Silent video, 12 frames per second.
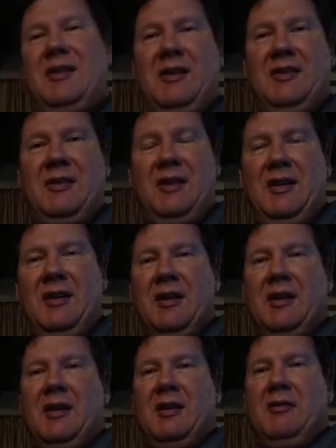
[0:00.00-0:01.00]
it's easy
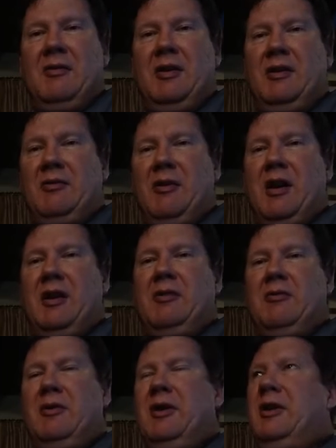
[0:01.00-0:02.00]
when you're
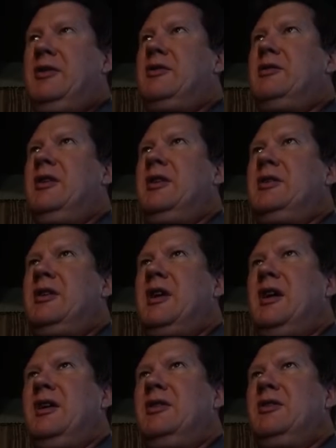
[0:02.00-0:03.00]
riding a winning streak to
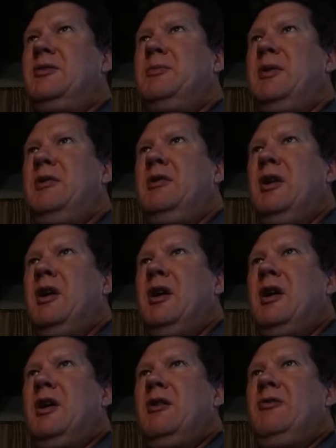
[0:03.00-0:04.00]
kind of just be
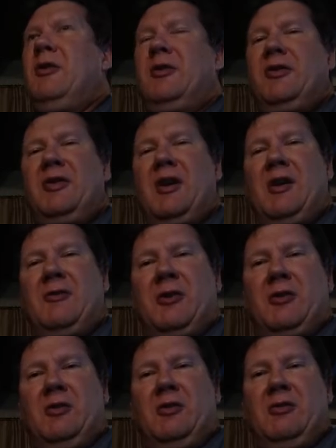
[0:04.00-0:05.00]

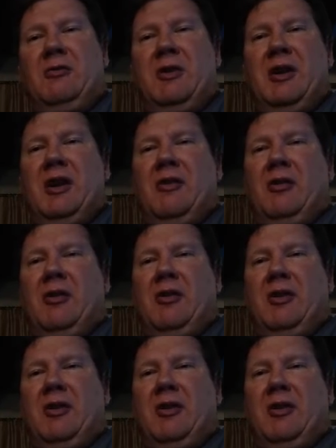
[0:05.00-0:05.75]
philosophical when you have a